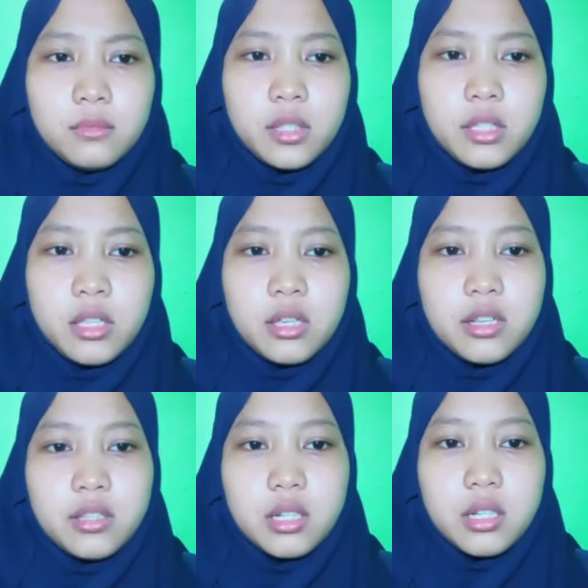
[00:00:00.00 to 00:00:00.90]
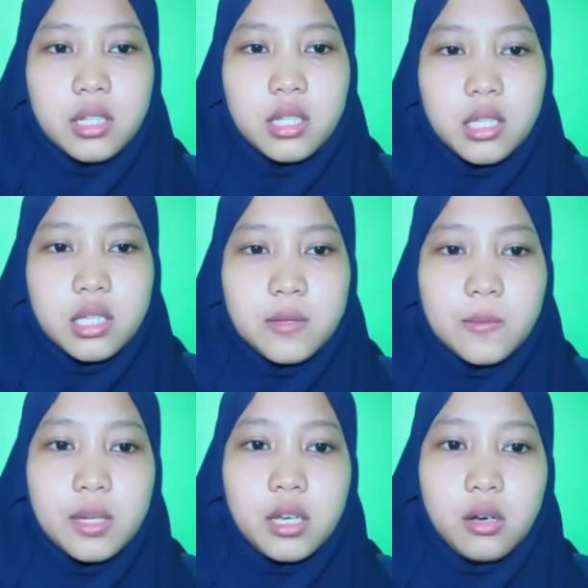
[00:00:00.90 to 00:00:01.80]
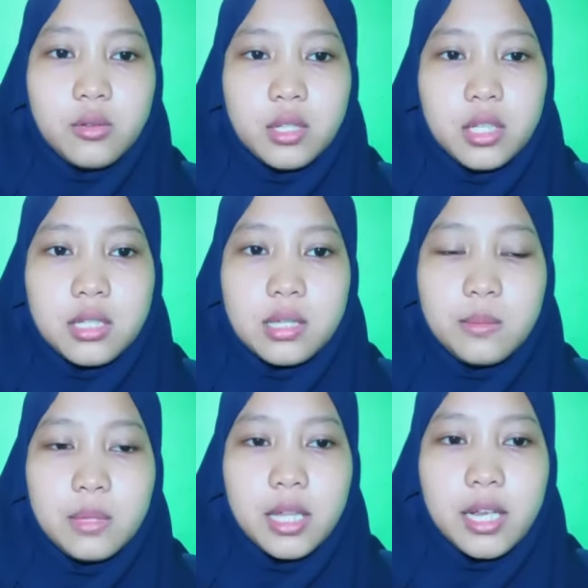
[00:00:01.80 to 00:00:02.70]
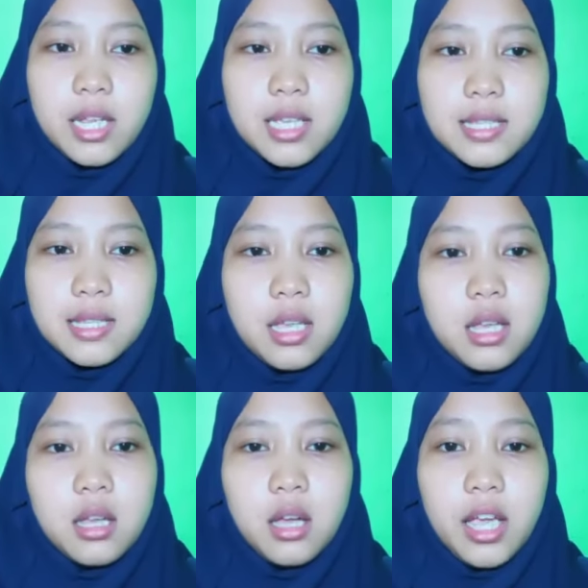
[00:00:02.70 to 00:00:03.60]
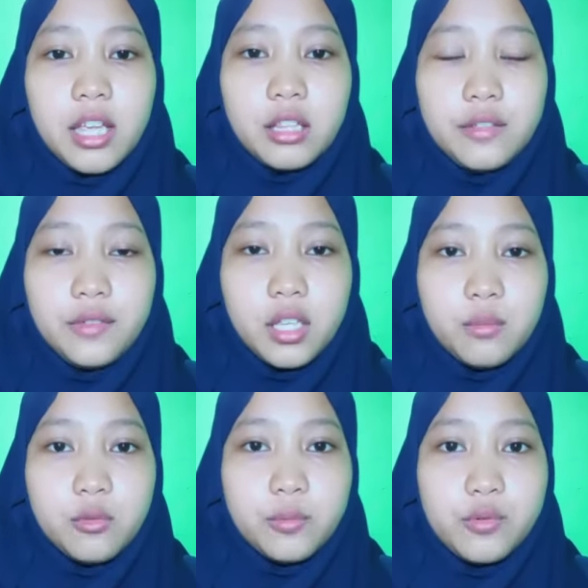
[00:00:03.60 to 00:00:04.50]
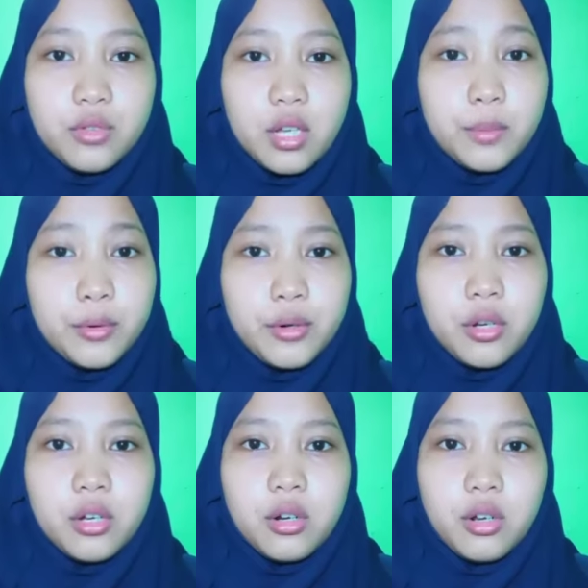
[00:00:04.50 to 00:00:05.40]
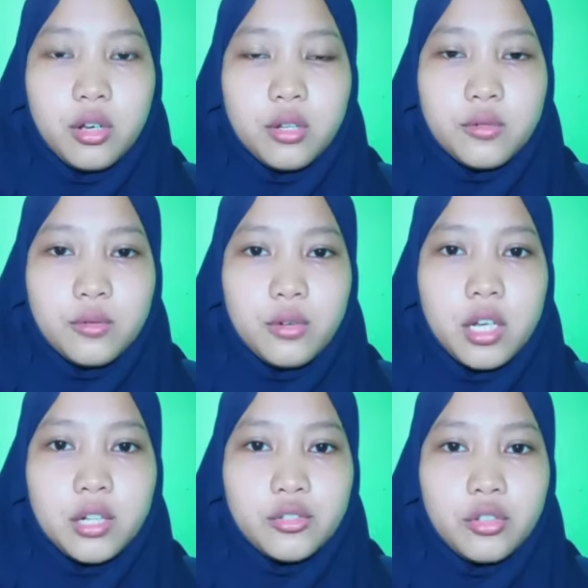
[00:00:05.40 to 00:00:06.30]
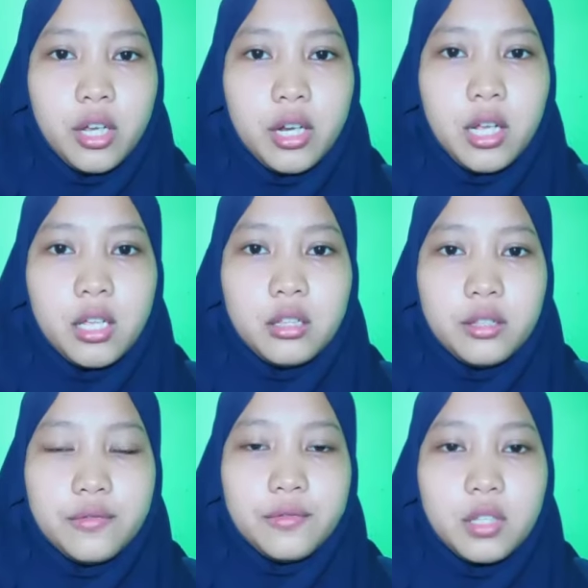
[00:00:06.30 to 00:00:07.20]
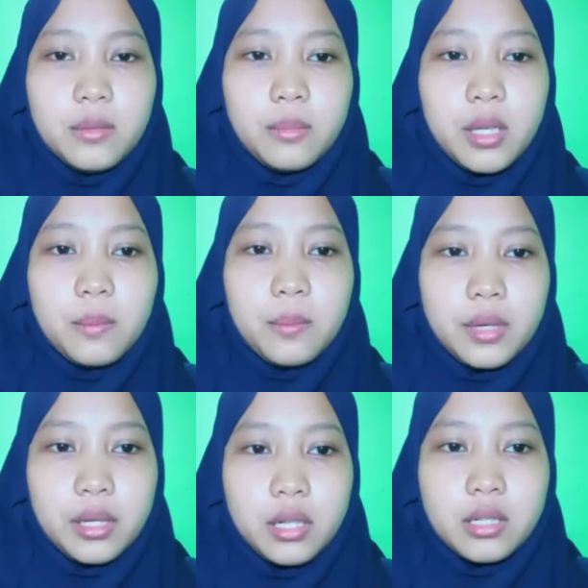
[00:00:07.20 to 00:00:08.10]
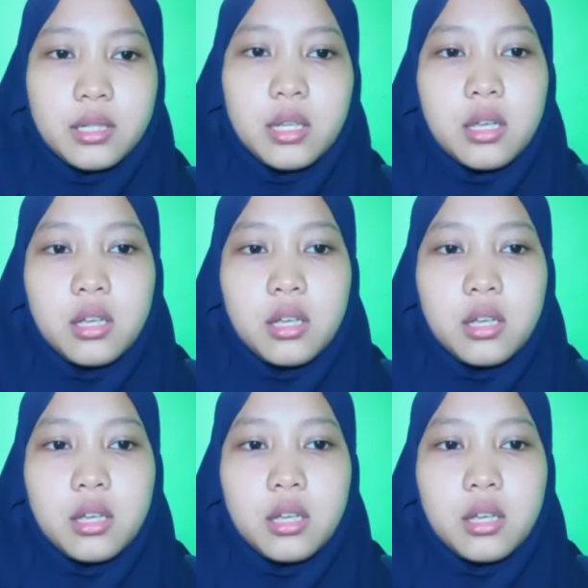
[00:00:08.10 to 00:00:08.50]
The reason is because it's simple and easy. I live in Mubusan Pondok Grogol, Sukoharjo, and I live with my parents.